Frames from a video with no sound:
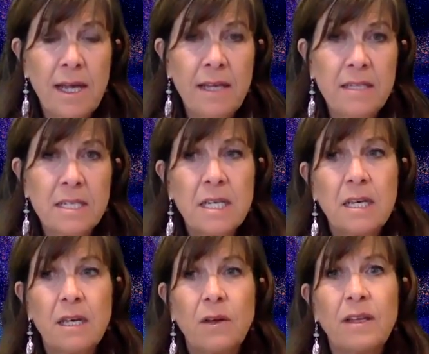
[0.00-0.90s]
and
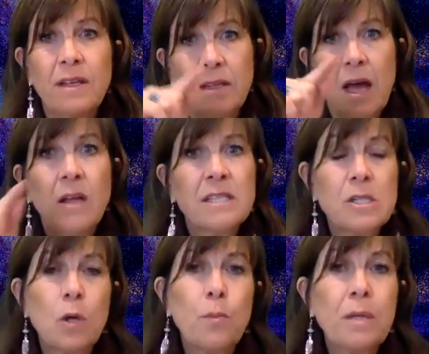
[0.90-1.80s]

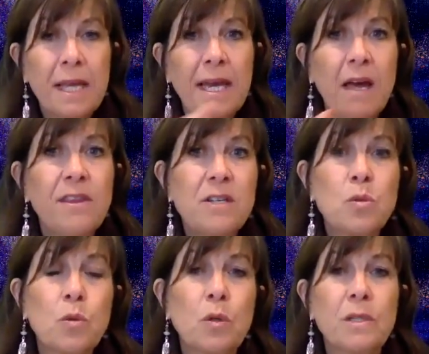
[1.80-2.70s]
also play all
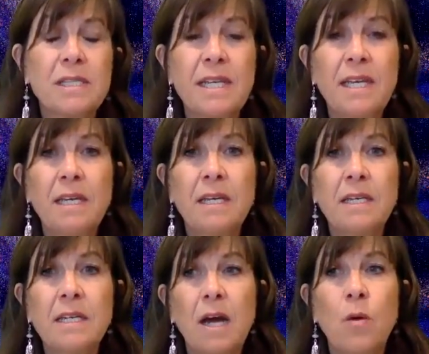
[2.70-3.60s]
these roles
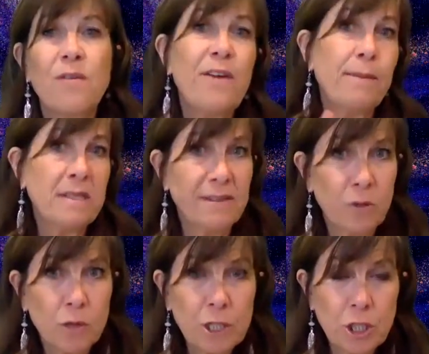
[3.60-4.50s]
in our families of
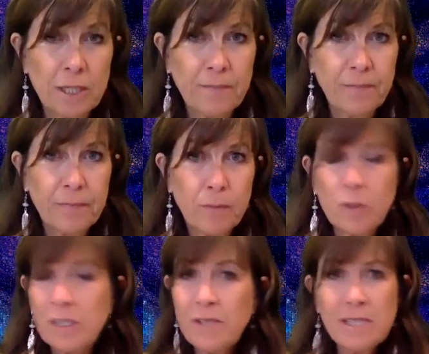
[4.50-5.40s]
origin.
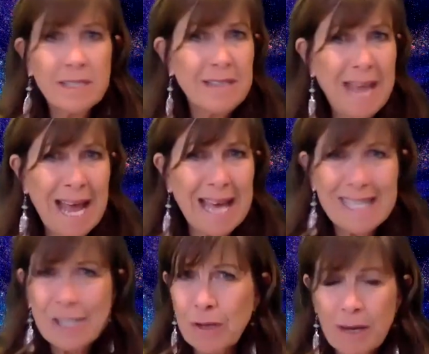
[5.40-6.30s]
Most of us
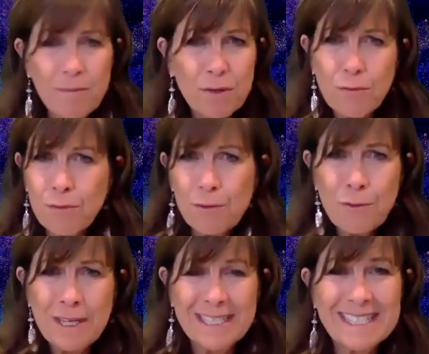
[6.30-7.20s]
had to come through
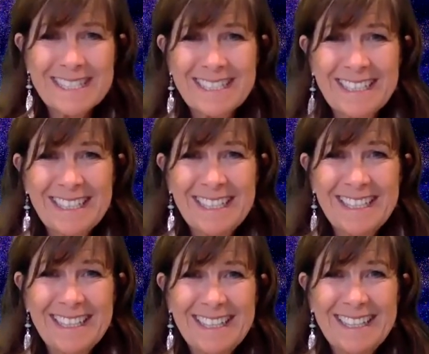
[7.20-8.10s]
this
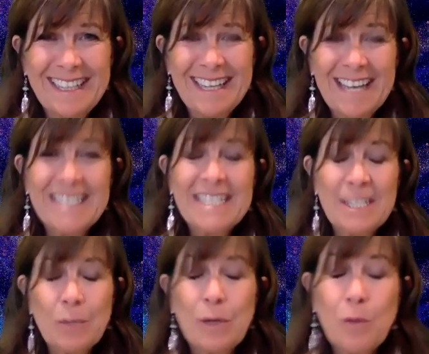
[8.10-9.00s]

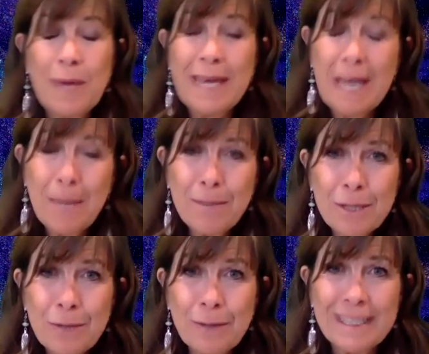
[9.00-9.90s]
until we wake up
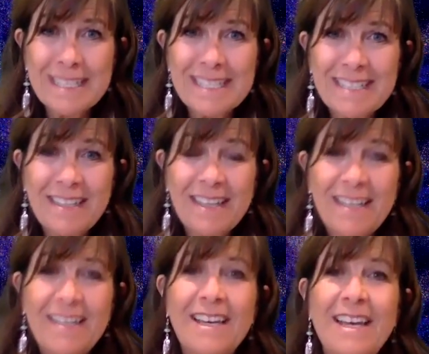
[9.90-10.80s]
to it
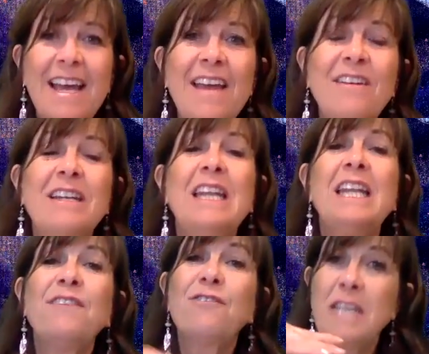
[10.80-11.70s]
and
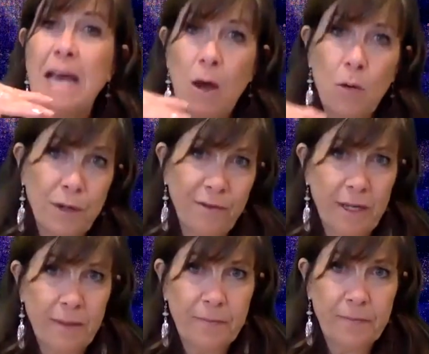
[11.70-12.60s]
lift out of it.